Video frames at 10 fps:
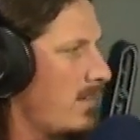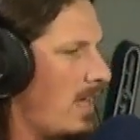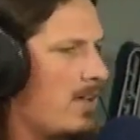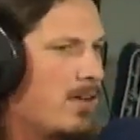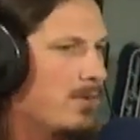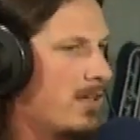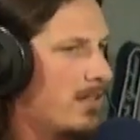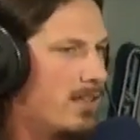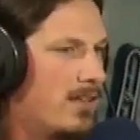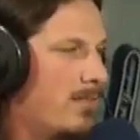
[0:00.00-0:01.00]
Yeah,
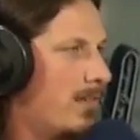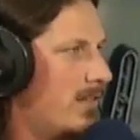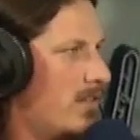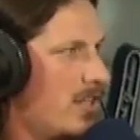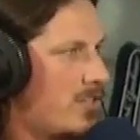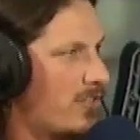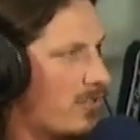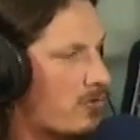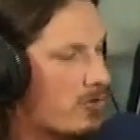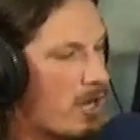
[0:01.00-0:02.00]
Wrigley, I mean, it's just
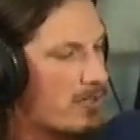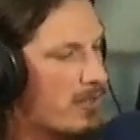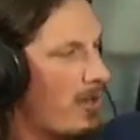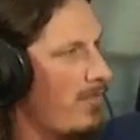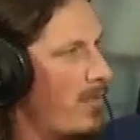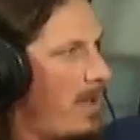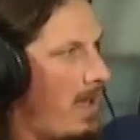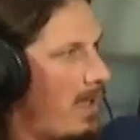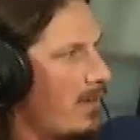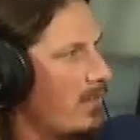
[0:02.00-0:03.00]
a trajectory off the
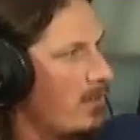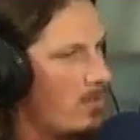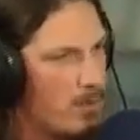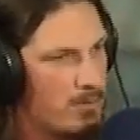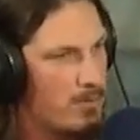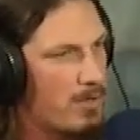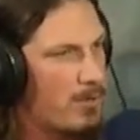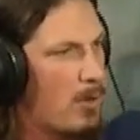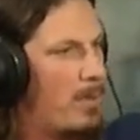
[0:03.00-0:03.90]
bat. You know, when you throw a